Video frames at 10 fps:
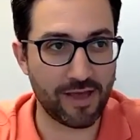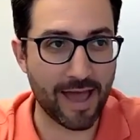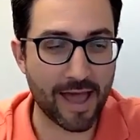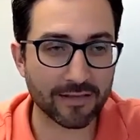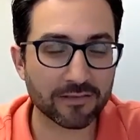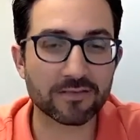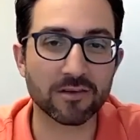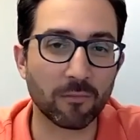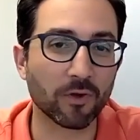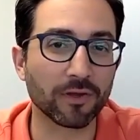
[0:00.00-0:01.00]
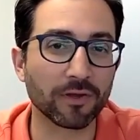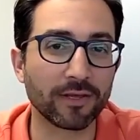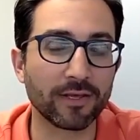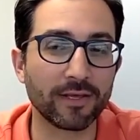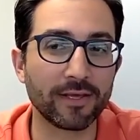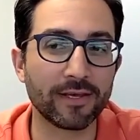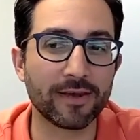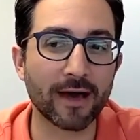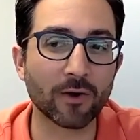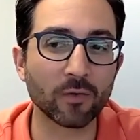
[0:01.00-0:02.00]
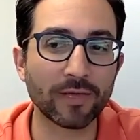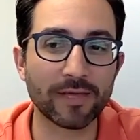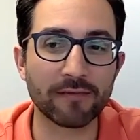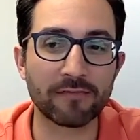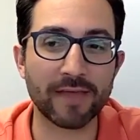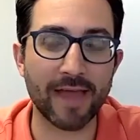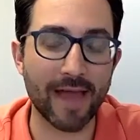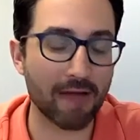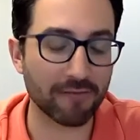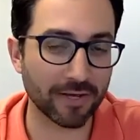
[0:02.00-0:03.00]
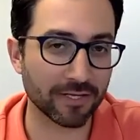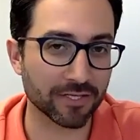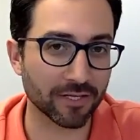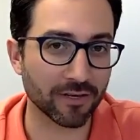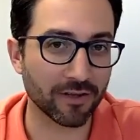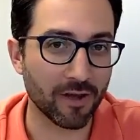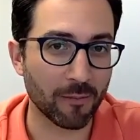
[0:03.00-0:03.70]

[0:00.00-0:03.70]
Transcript: ask someone not only if they have an agent,